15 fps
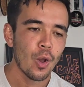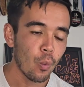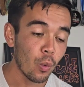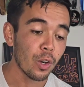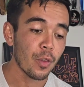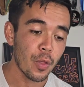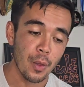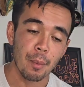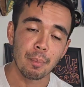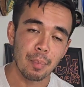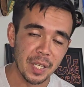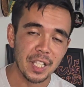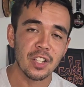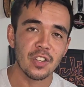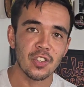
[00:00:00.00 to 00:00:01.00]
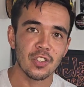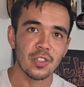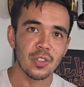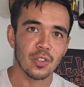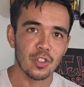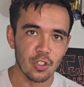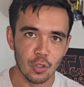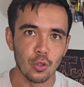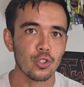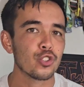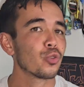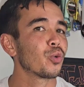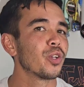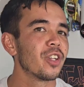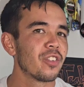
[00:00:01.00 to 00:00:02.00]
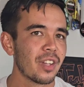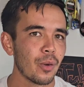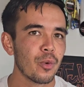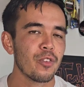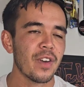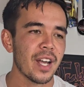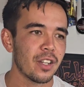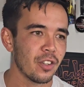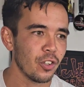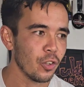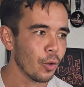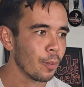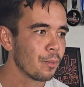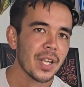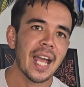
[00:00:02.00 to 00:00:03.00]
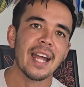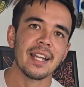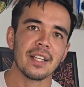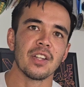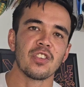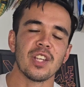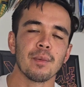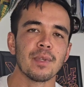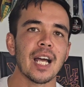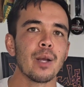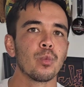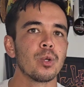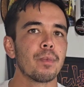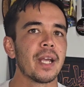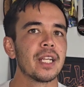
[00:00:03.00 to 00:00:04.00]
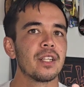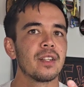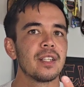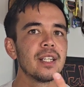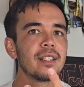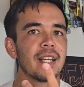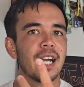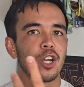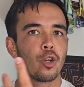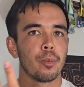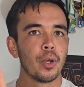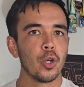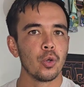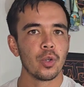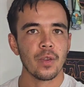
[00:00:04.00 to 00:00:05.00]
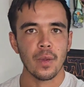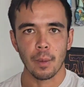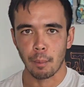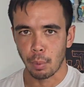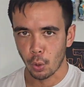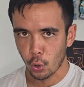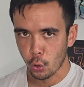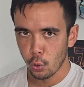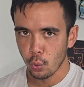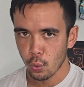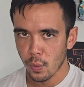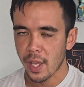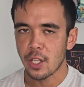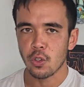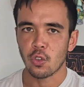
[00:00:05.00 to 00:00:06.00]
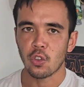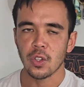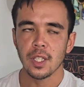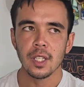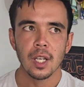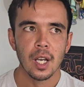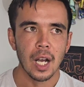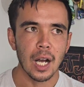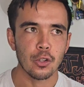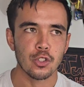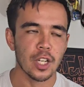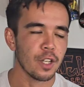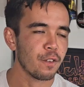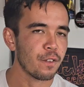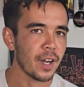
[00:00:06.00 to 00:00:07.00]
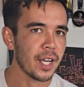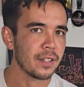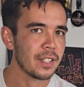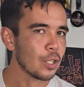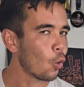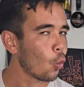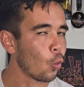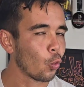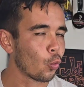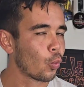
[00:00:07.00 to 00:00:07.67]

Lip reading: one of the biggest surgeries that we've had to do. And at the same time, we painted the entire boat the blue that you see. I'll try to find the old